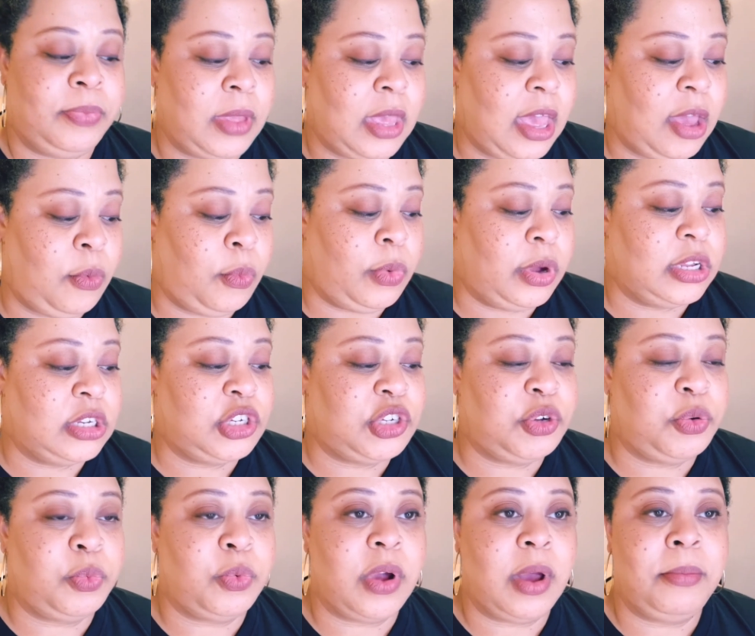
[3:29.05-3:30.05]
And once
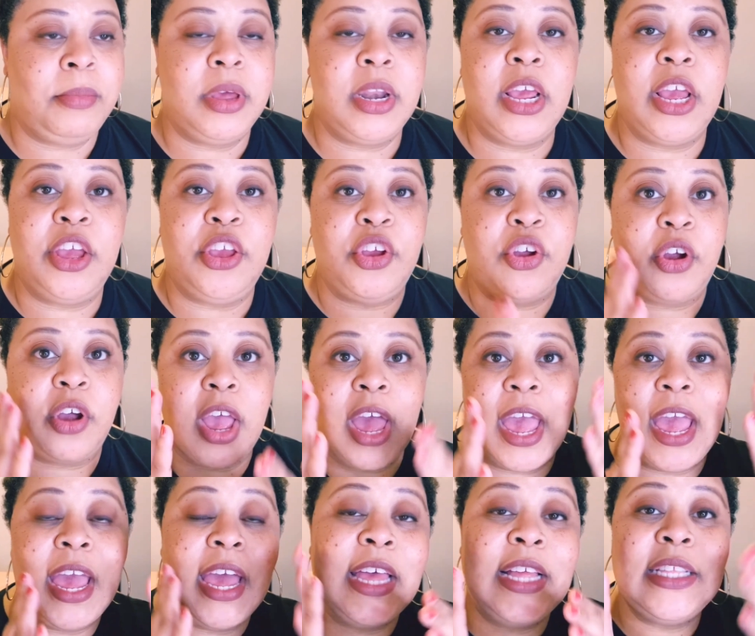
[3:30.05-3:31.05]
you rub it in your
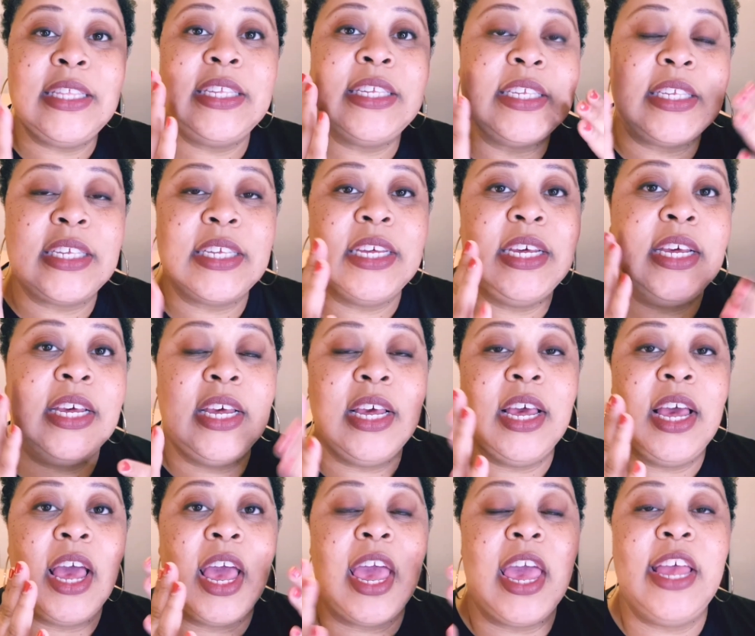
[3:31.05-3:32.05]
hands,
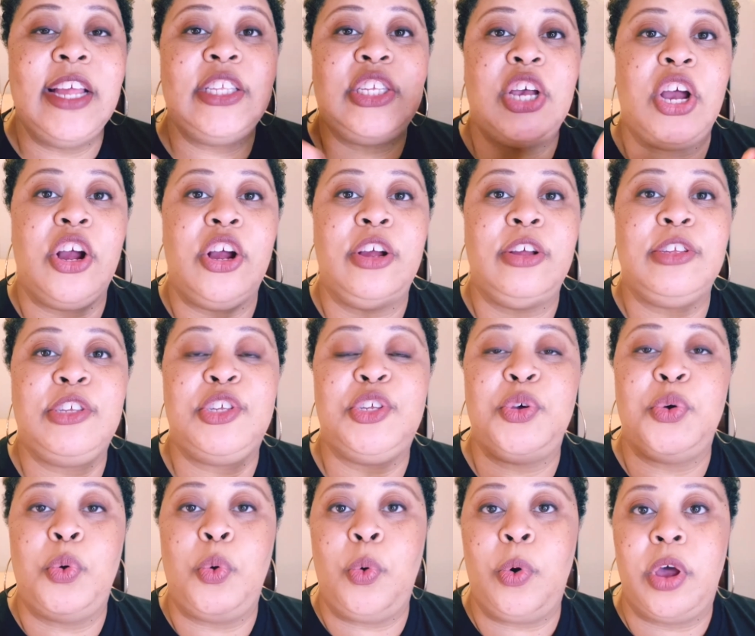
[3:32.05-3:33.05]
it turns
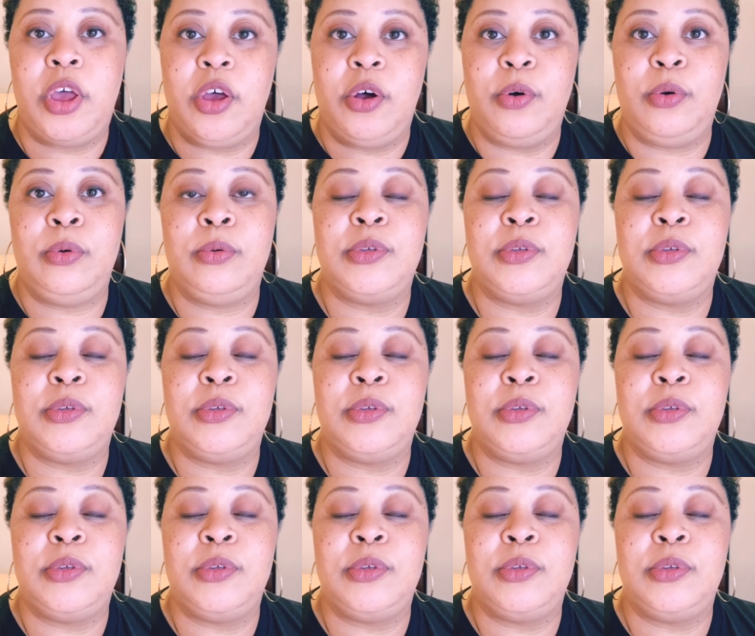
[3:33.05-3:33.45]
to oil.